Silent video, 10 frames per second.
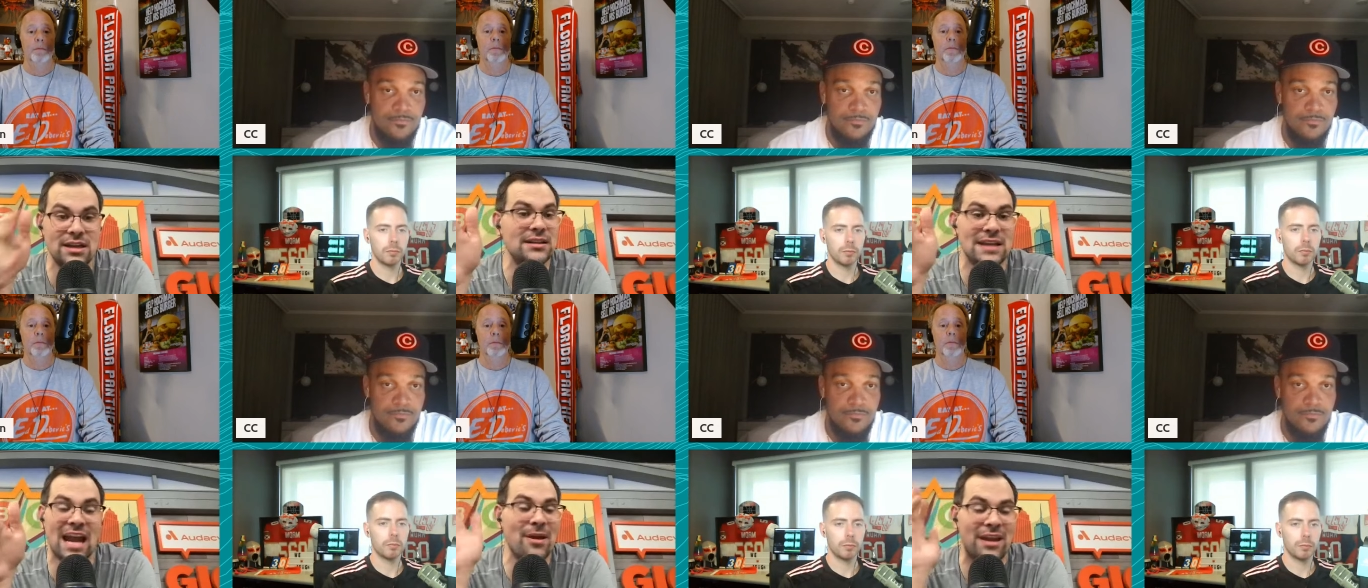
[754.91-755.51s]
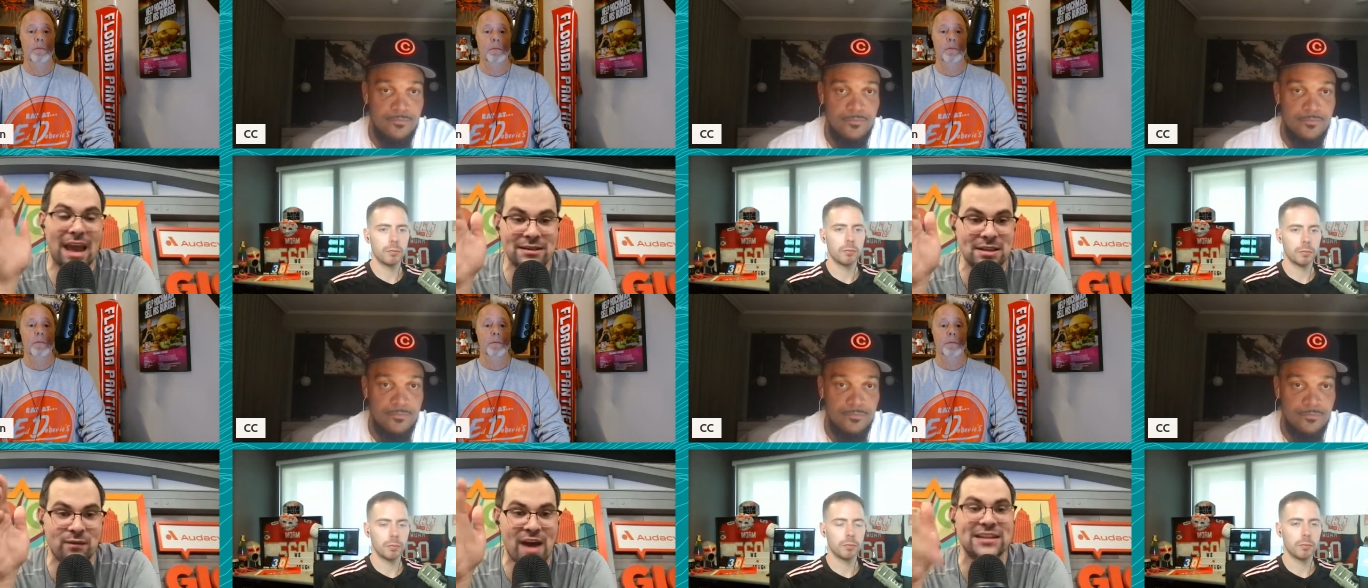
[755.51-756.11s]
Speaker 1: It's not about getting to the
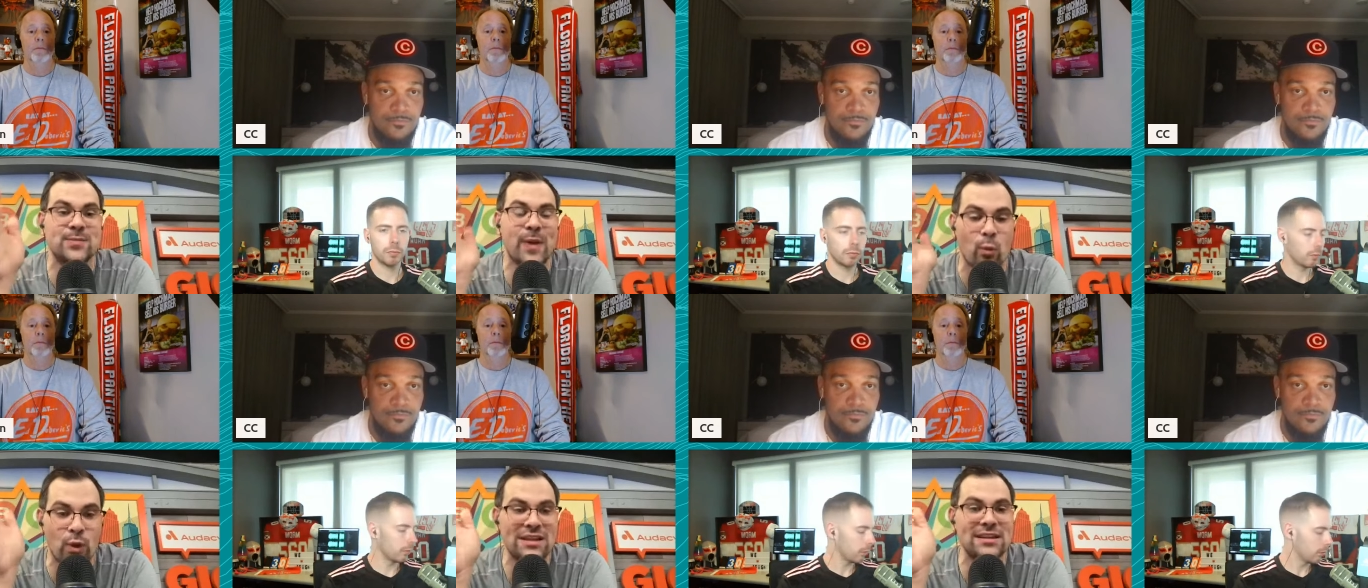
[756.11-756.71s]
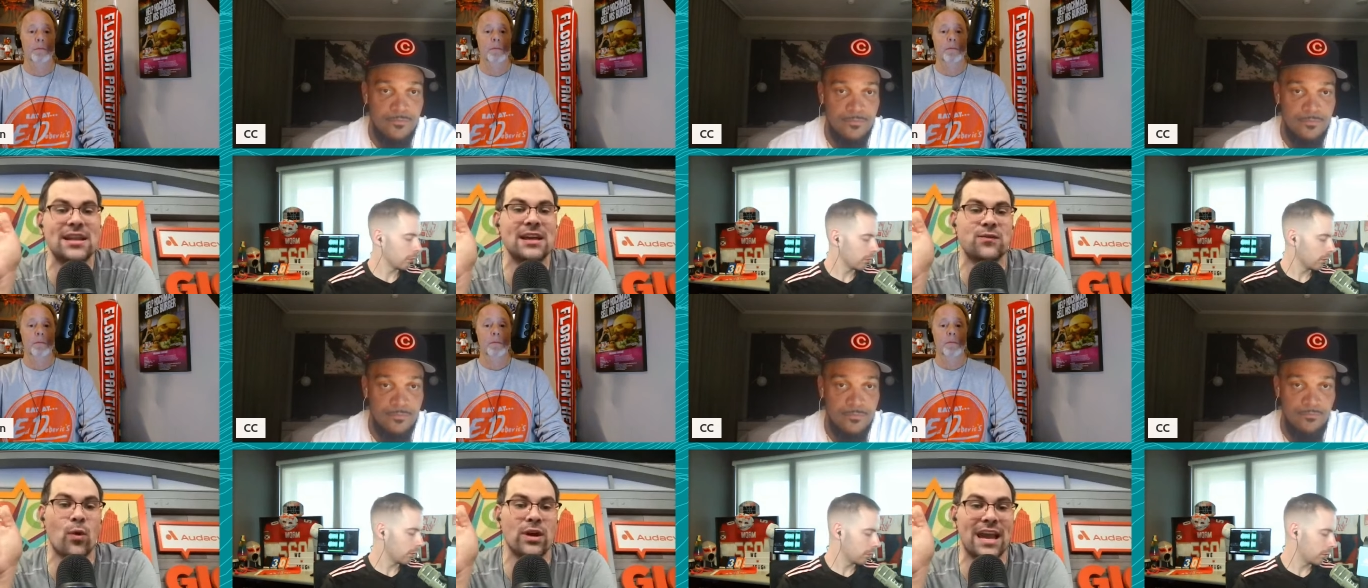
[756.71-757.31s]
final. It's about winning these next
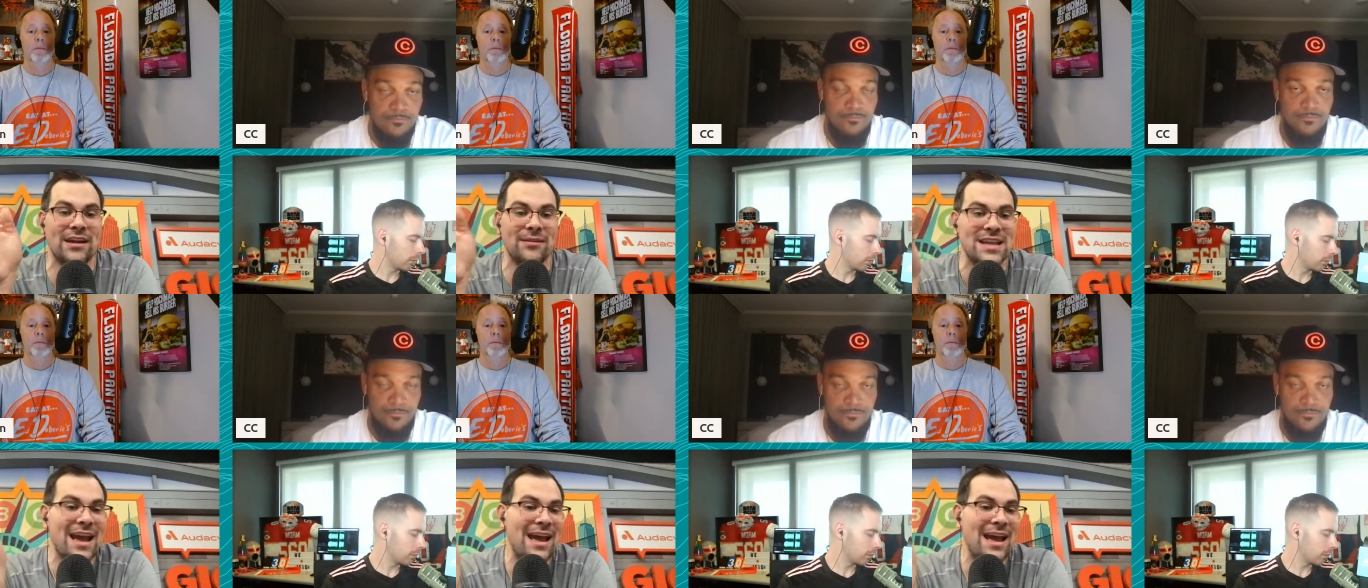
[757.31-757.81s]
four games.